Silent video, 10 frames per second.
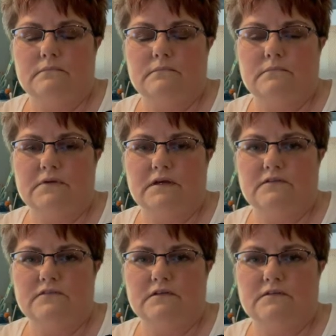
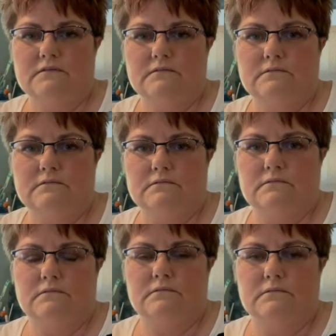because this,
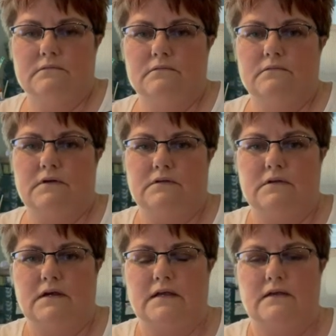
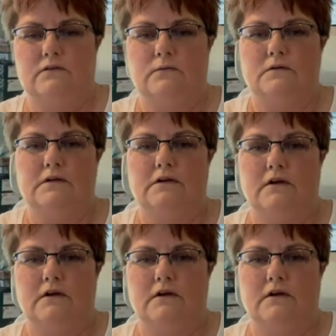I can't do it on here.